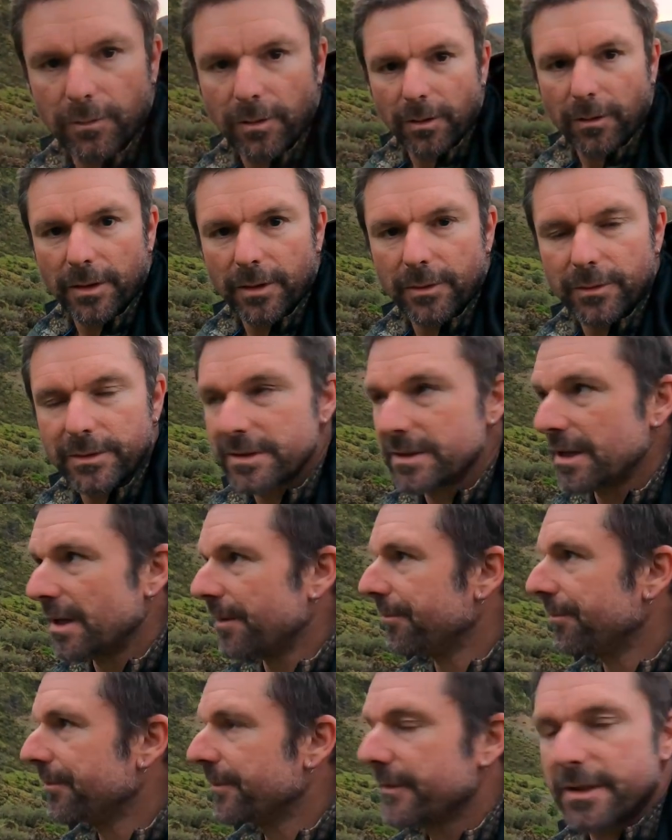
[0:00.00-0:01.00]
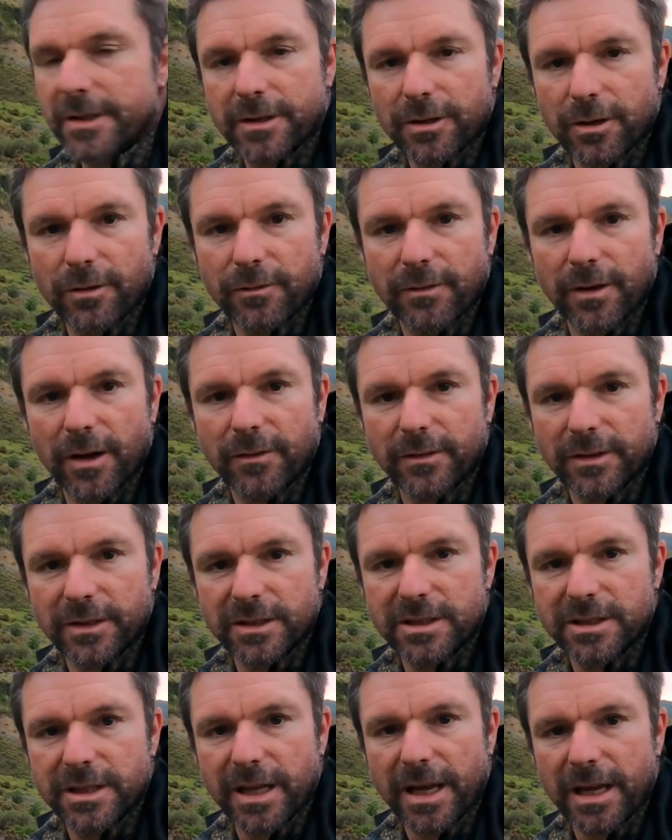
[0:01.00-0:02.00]
Well, there was um, two
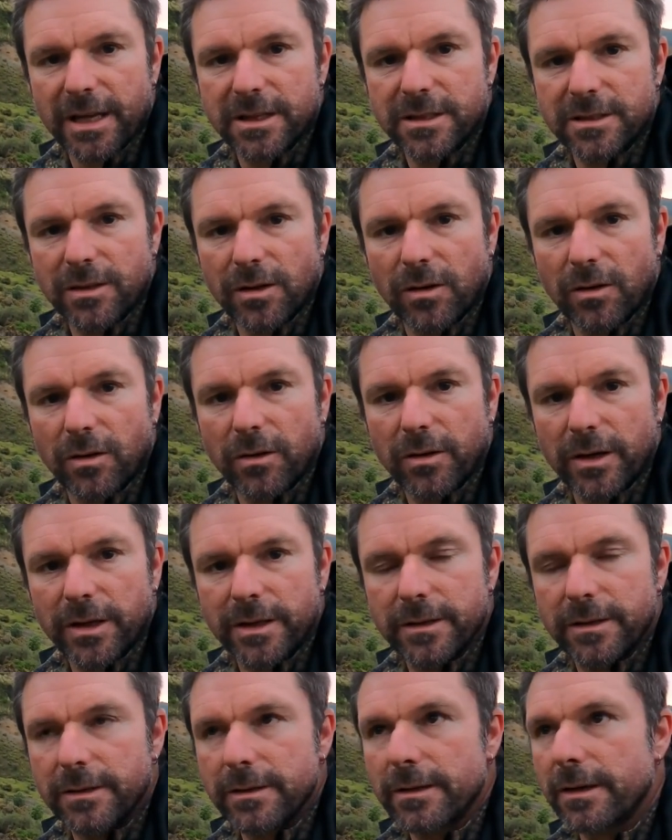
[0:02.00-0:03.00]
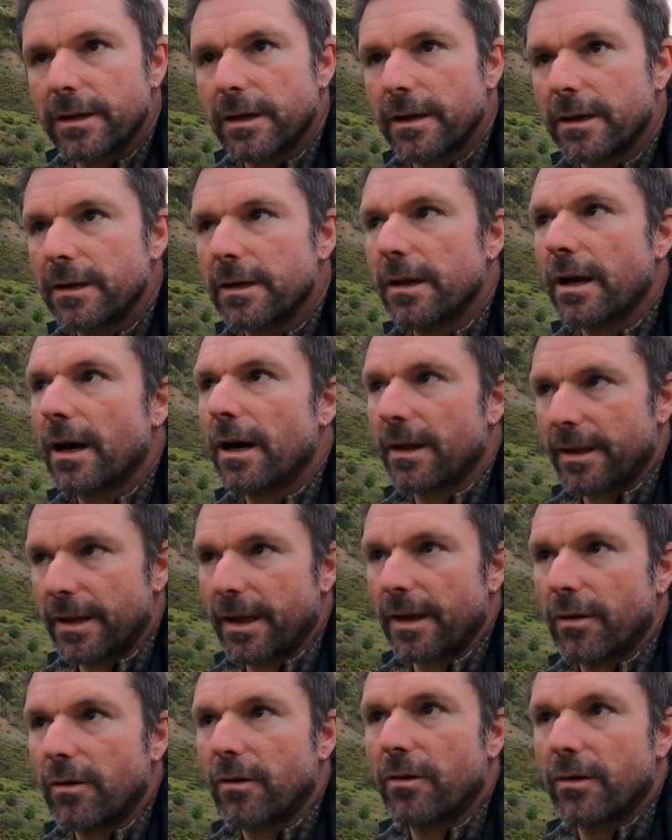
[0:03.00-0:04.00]
velvet stags and a hind, and uh,
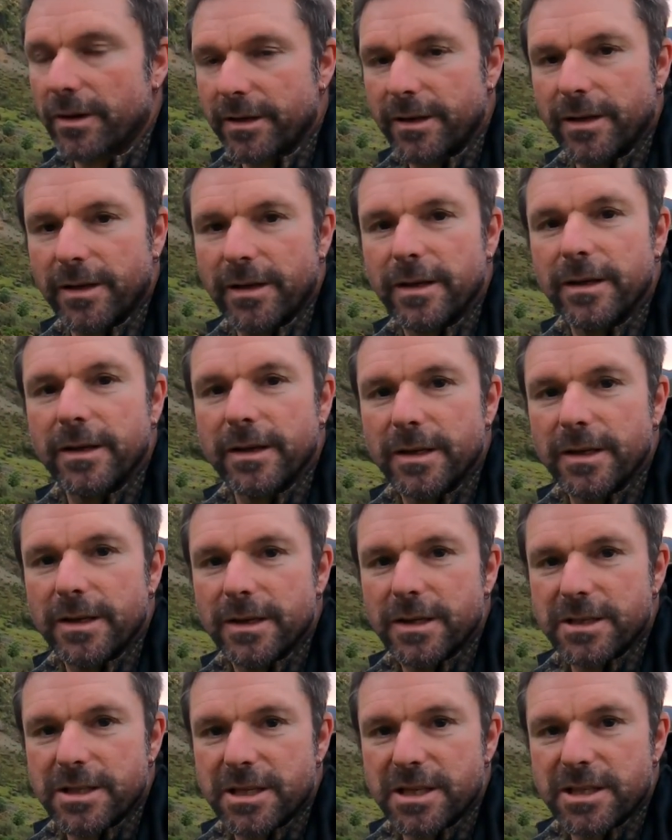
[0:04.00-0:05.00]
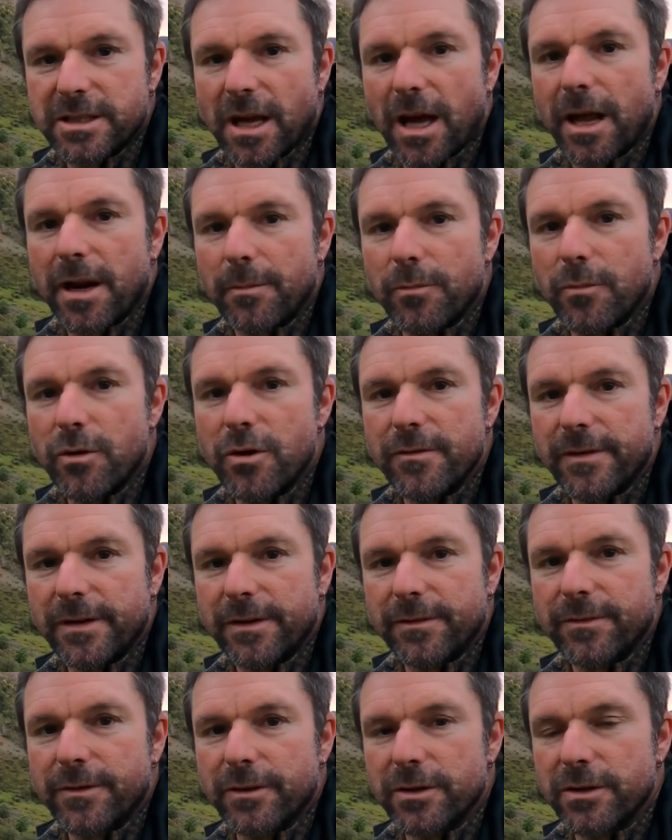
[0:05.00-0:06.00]
that hind, she started
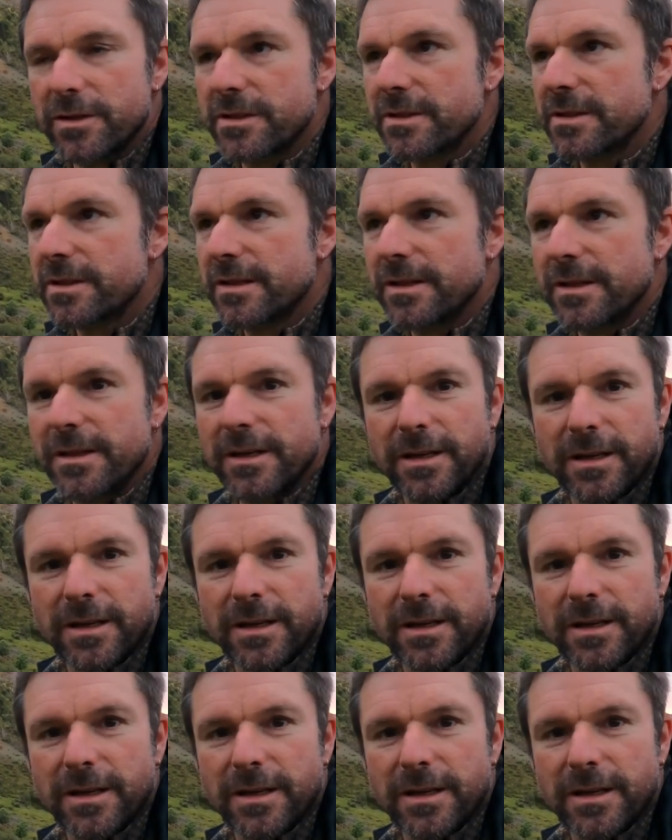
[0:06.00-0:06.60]
moving first.